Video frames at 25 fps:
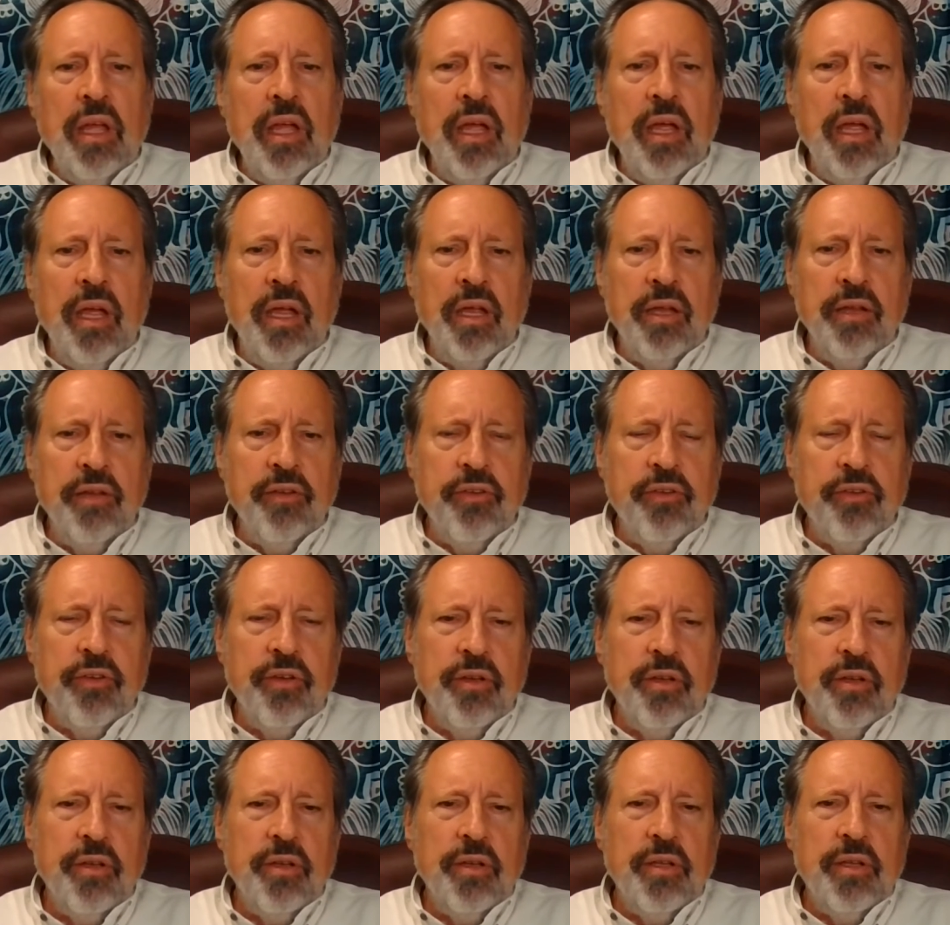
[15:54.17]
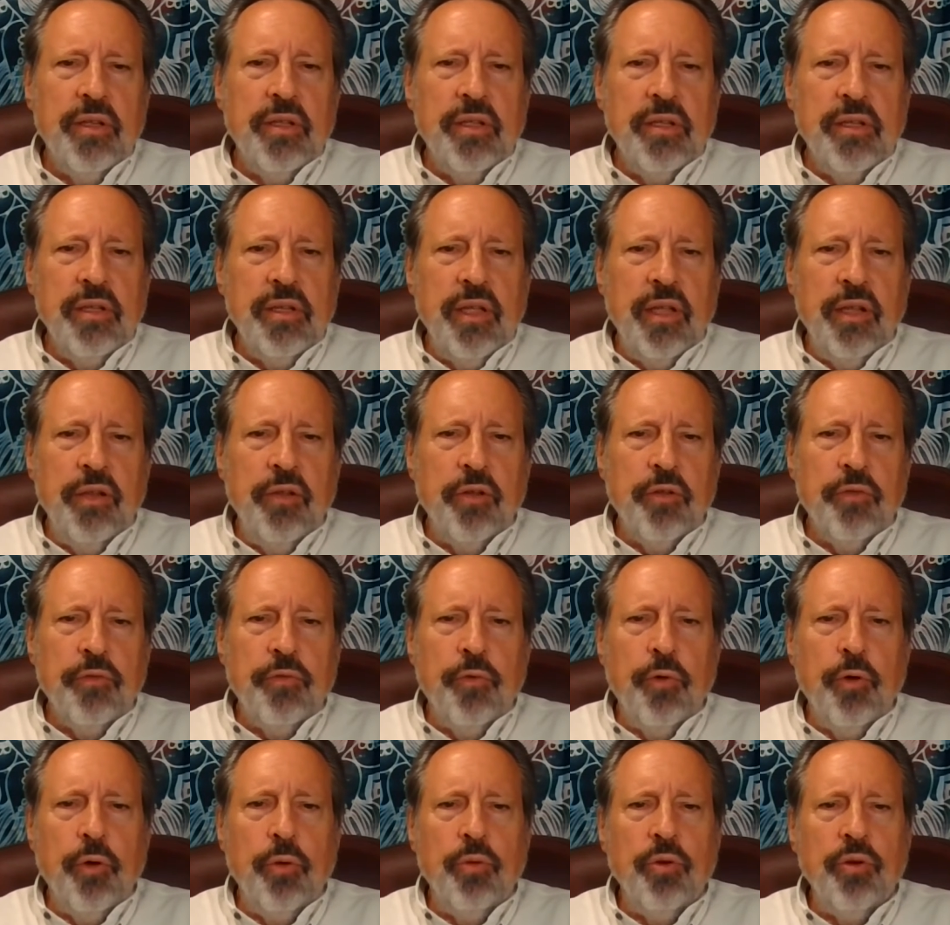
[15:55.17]
And I look
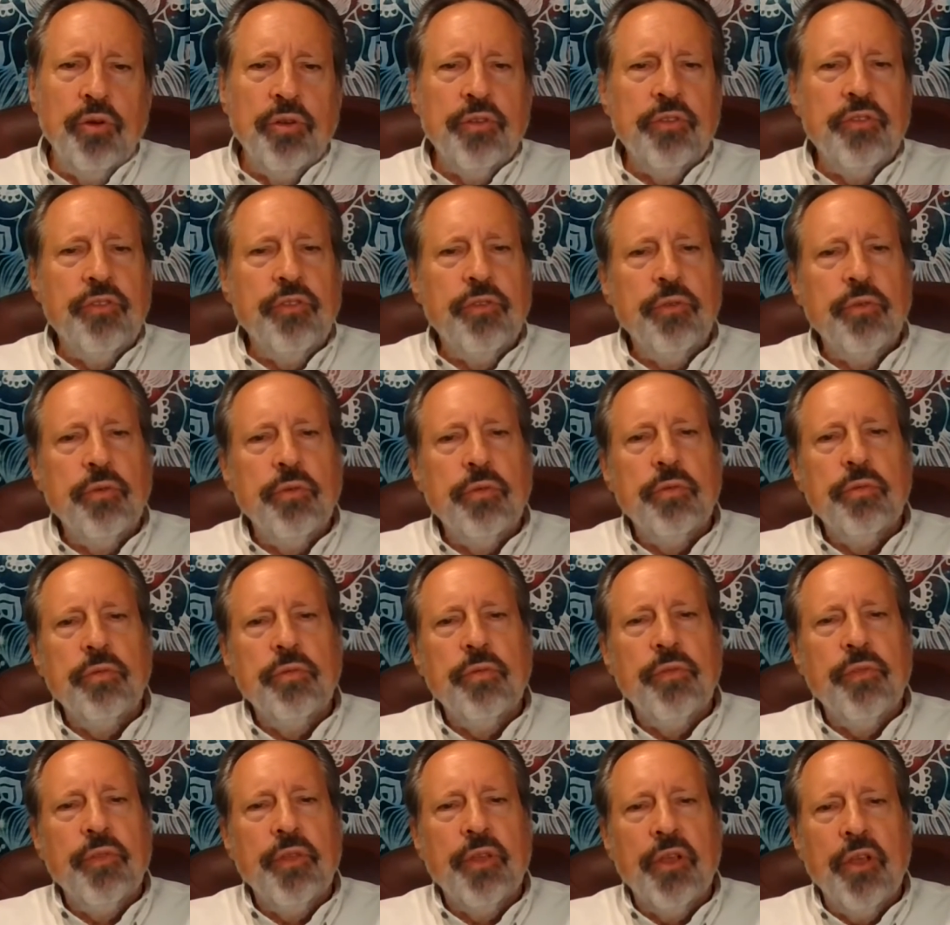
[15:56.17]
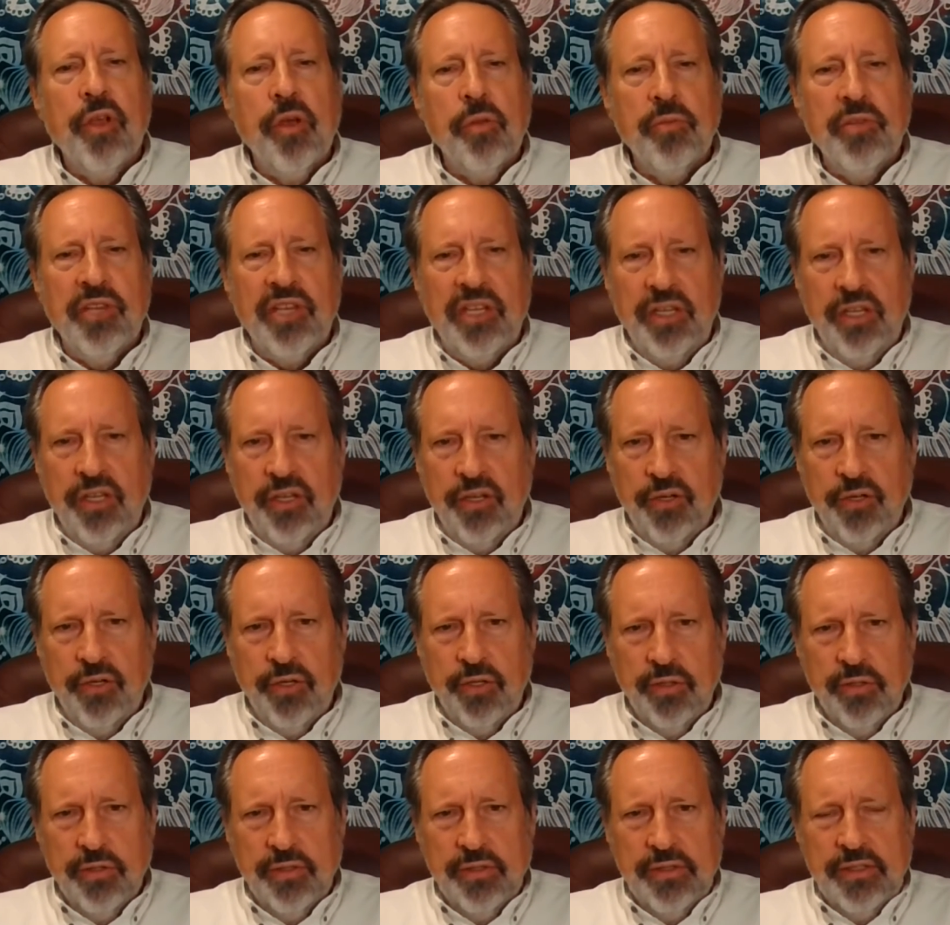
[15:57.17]
forward to the coming
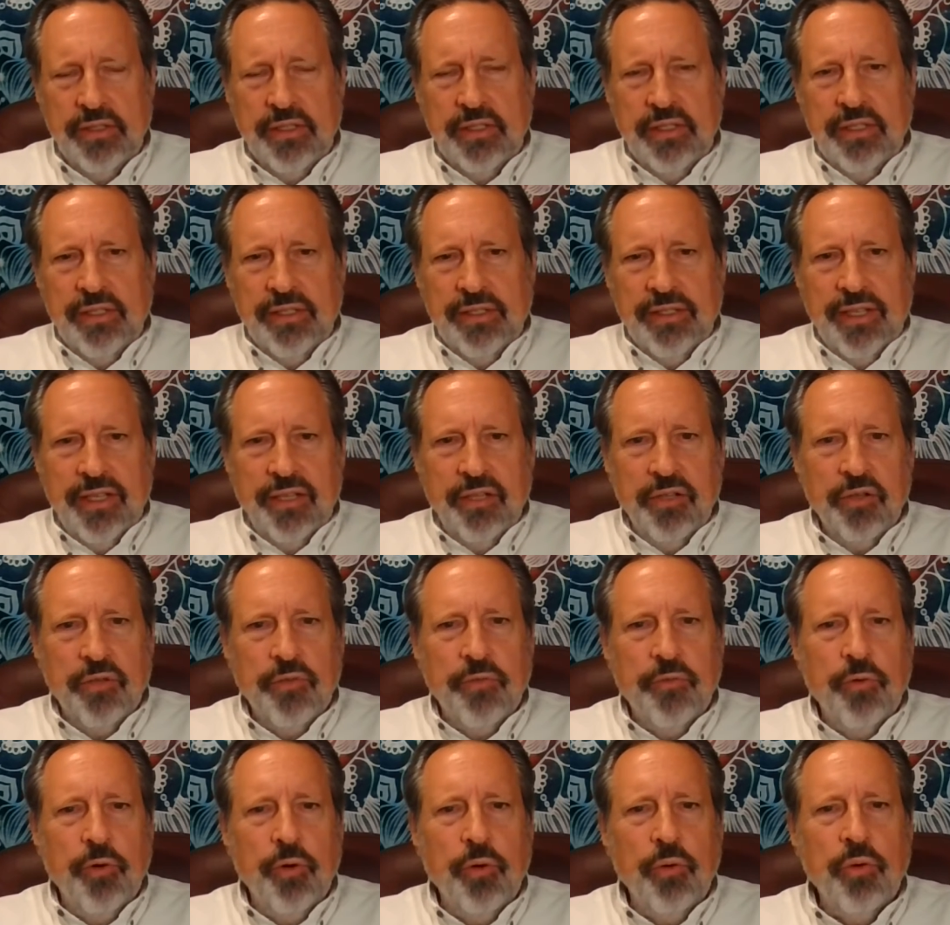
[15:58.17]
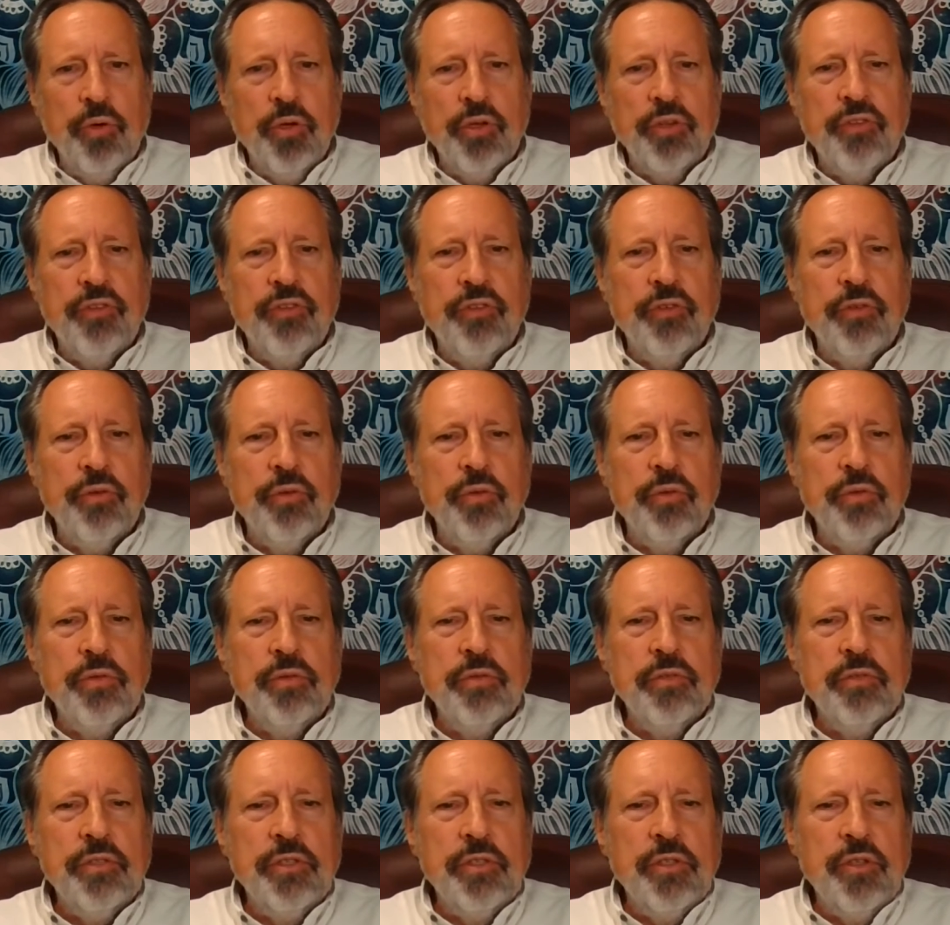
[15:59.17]
year. I look forward to
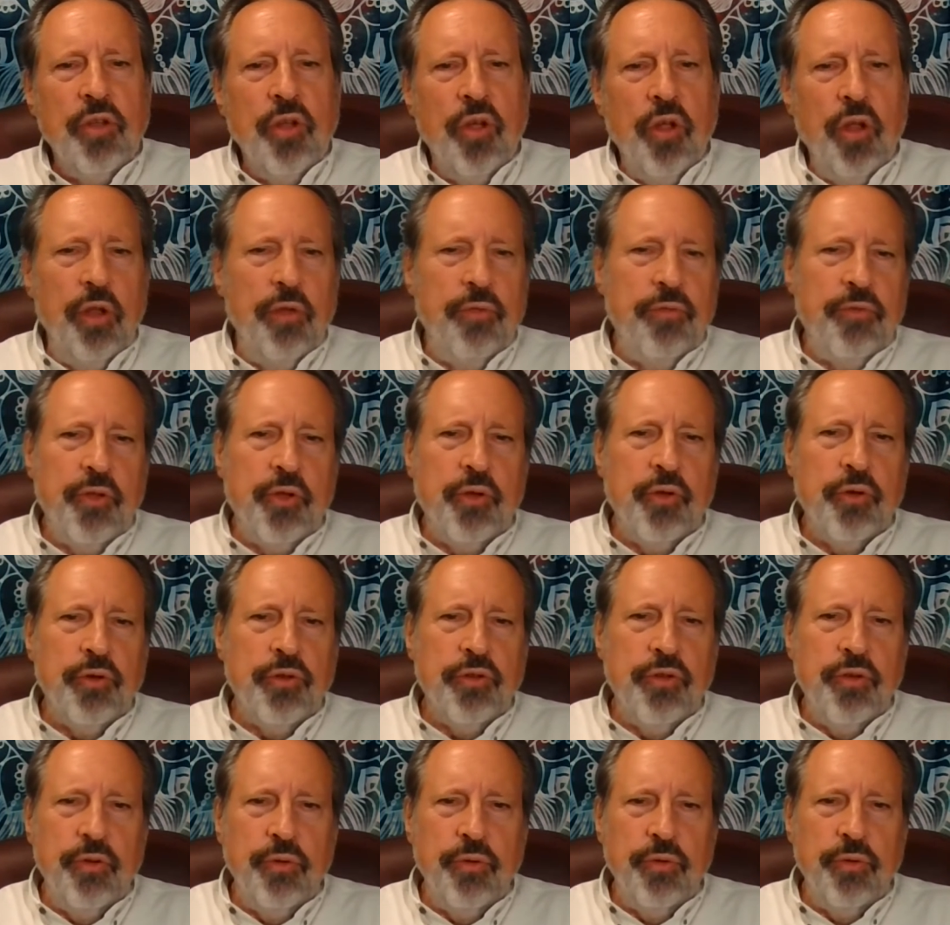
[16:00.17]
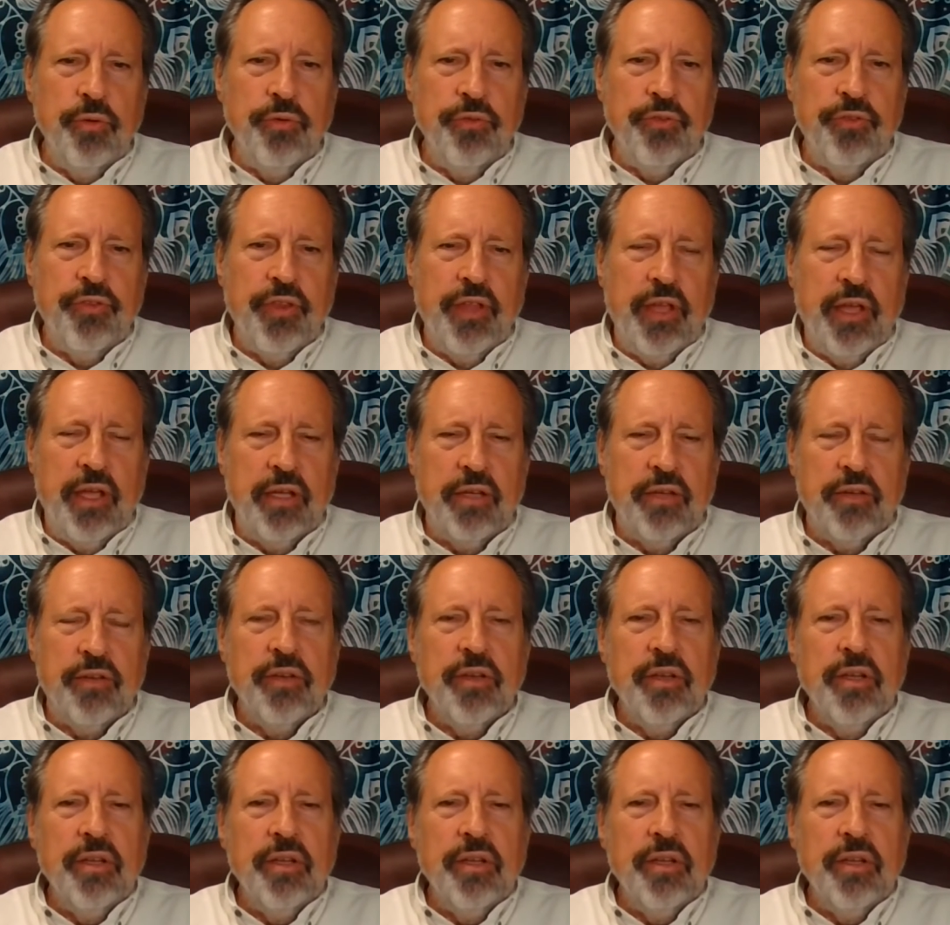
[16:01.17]
all of the good news that